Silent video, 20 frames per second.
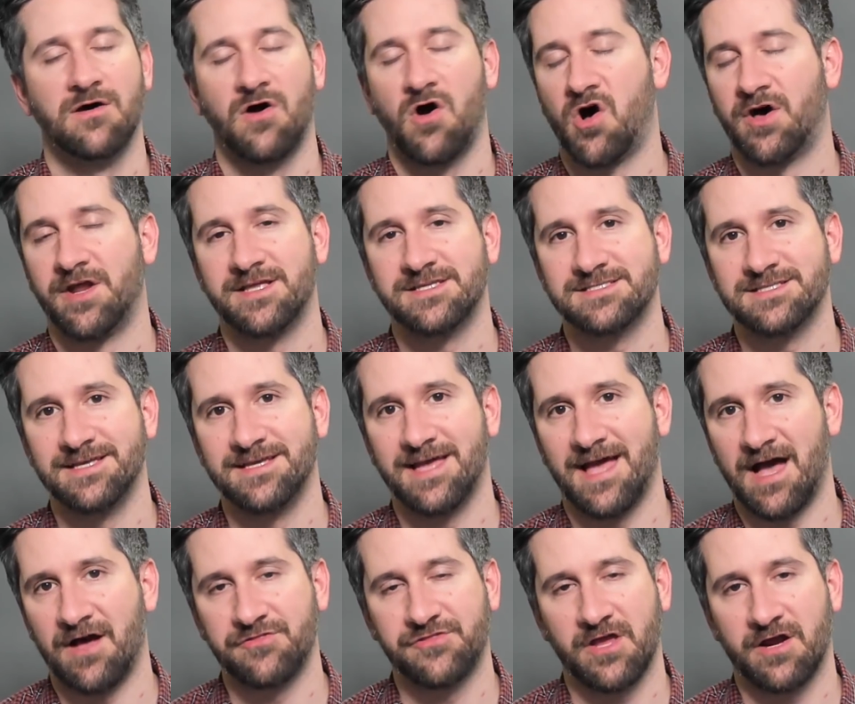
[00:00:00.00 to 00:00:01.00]
honestly,
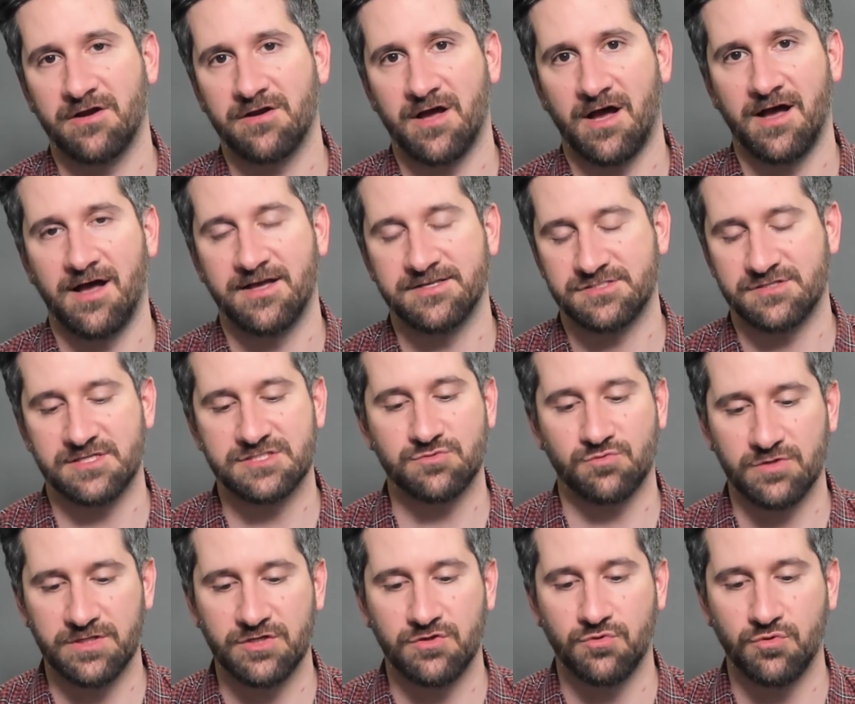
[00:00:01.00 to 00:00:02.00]
out there. Uh, so that's
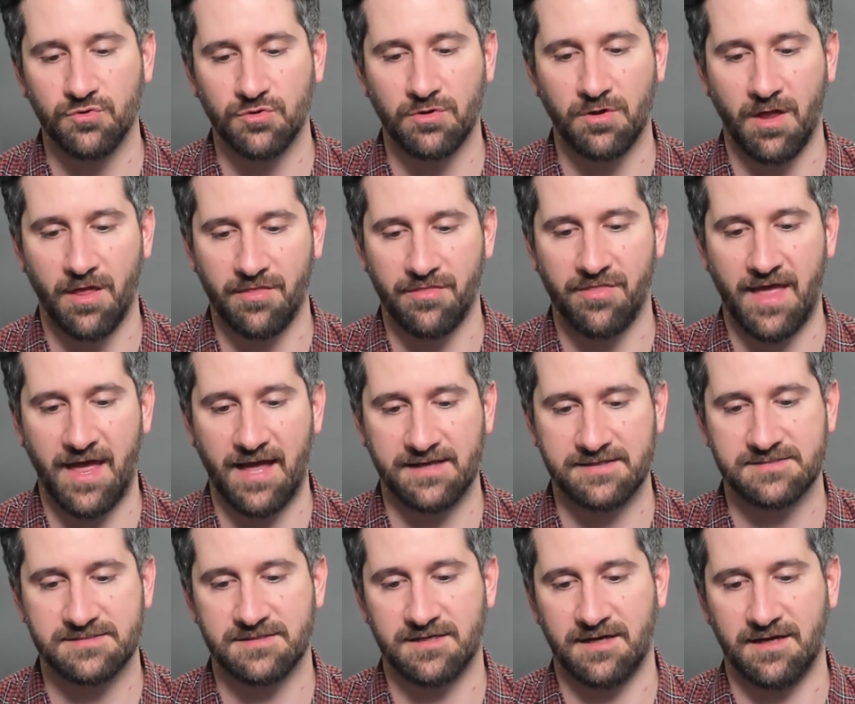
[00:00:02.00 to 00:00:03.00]
really cool
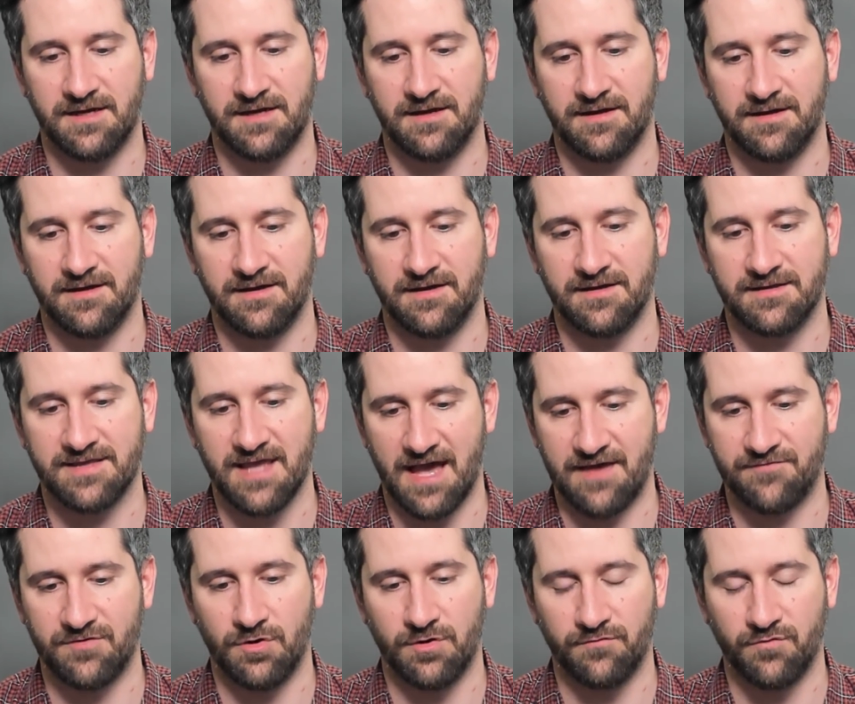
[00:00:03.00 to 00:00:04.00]
that uh,
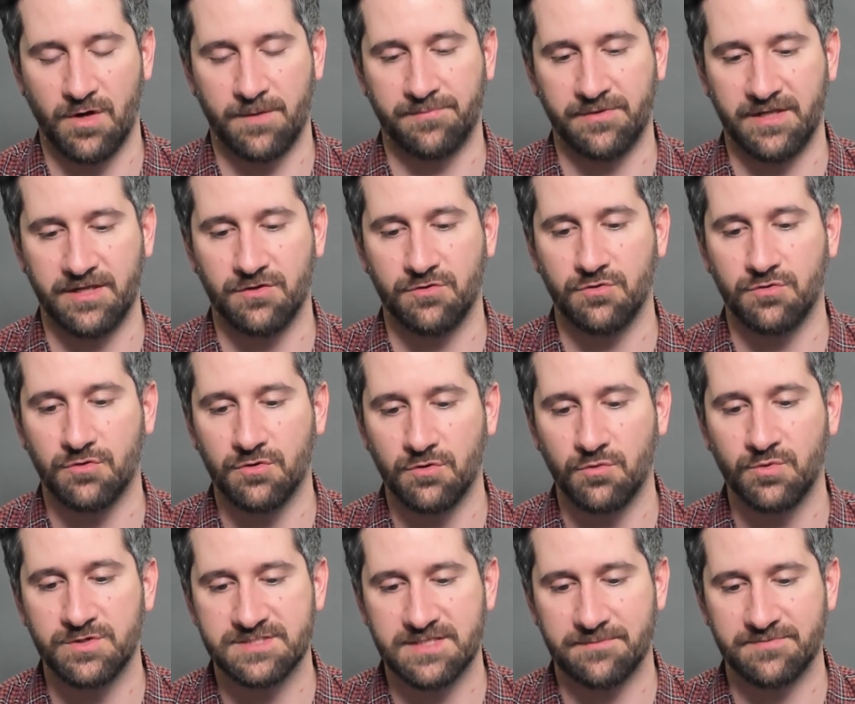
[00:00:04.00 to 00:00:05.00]
Gavin over at Bleeding Cool
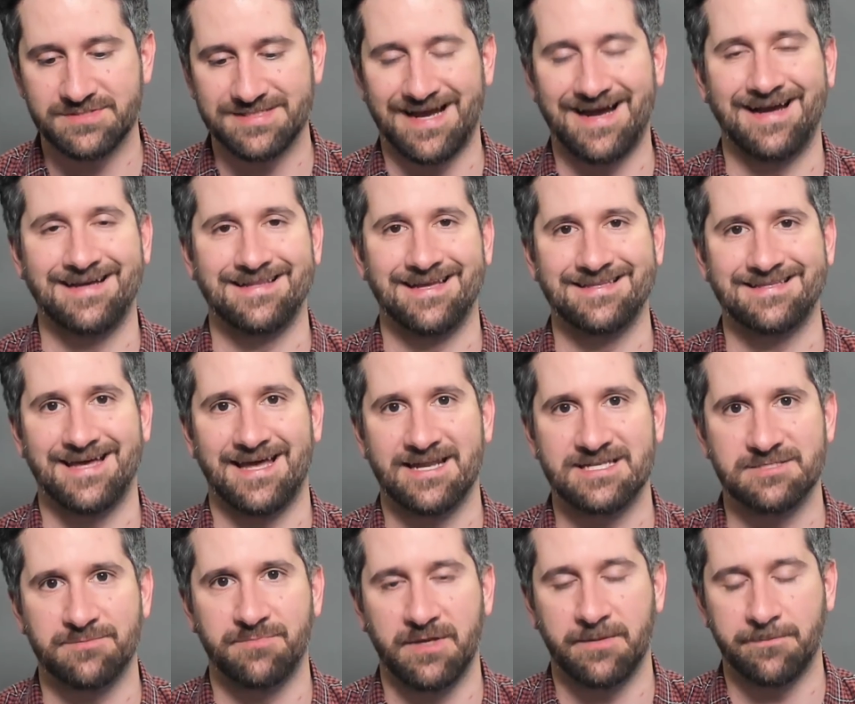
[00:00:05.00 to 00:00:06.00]
was able to highlight that as
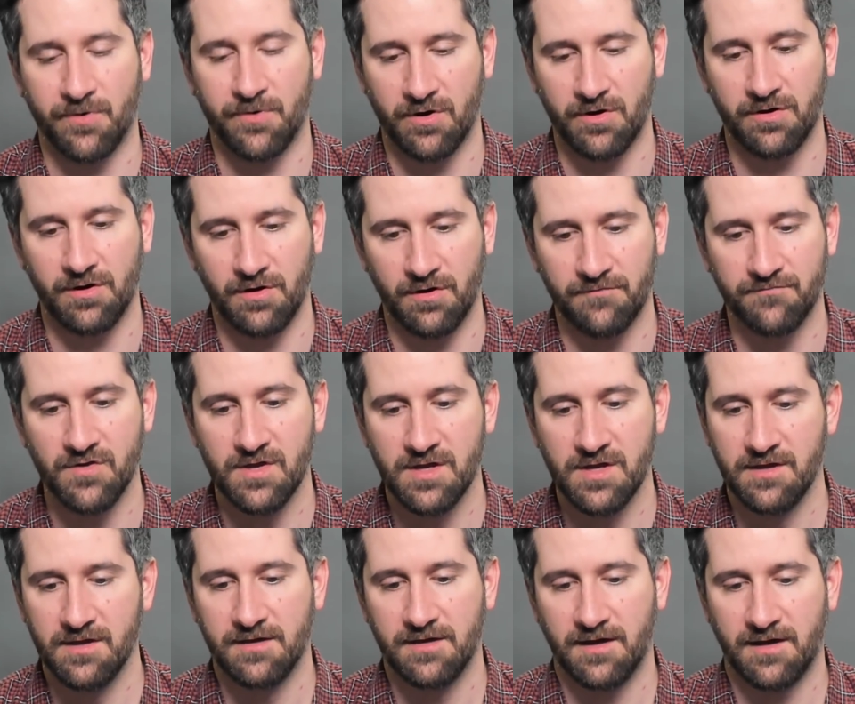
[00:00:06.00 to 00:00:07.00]
a big part of
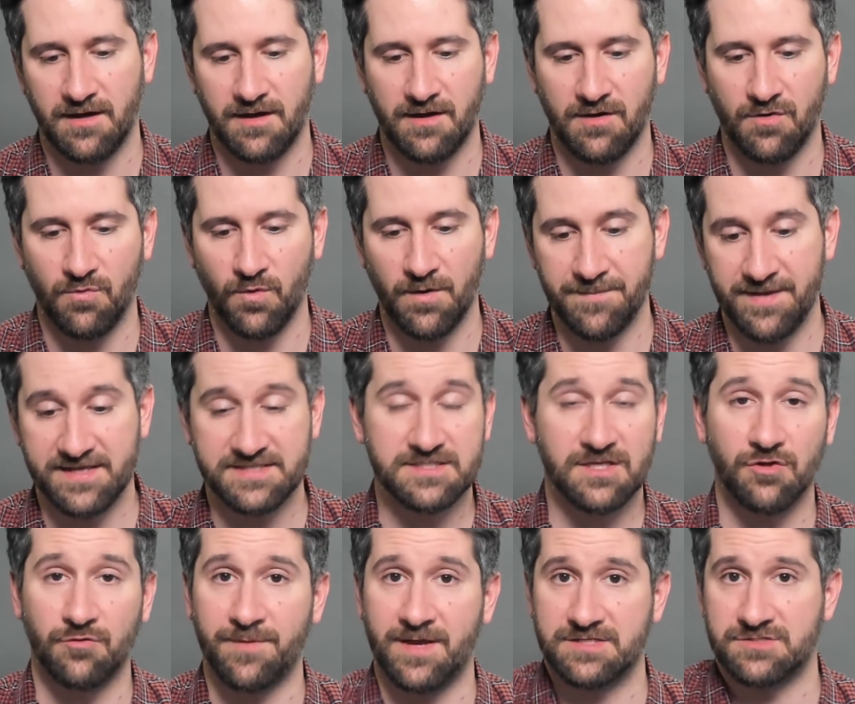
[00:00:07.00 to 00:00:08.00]
uh, what makes
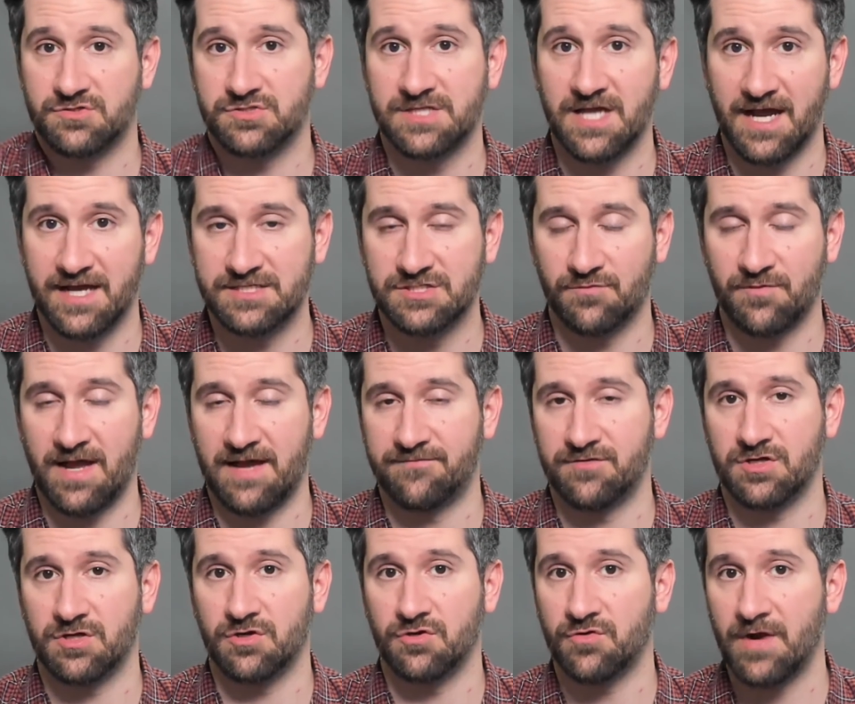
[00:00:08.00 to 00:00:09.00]
Guildmaster's Guide to
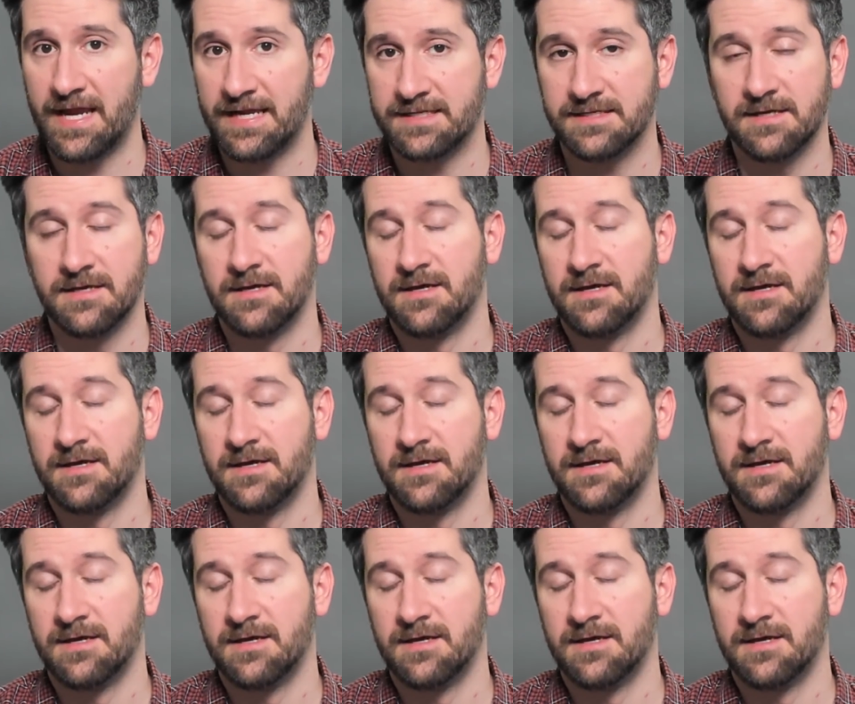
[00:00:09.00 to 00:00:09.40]
Ravnica great.